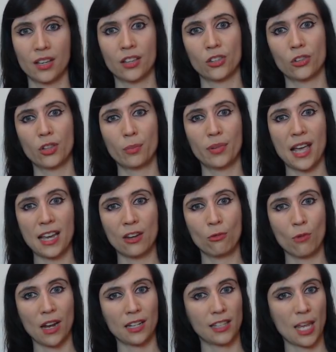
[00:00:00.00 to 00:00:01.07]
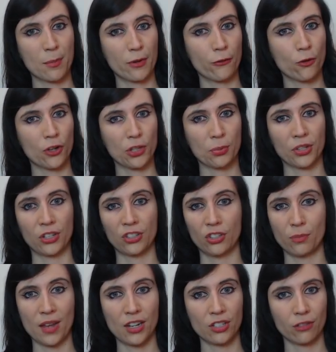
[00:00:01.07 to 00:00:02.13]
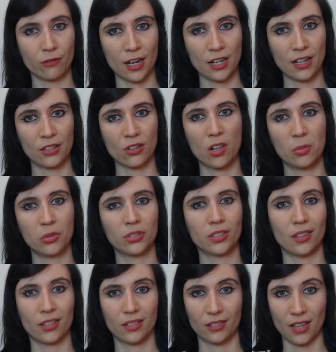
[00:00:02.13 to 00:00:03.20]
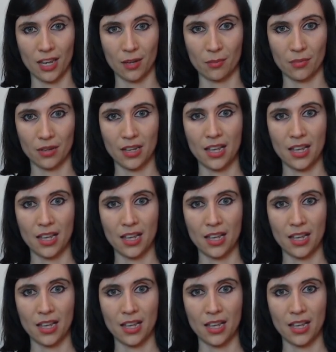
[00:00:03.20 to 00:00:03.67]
So the black and white labor force participation rate is almost the same,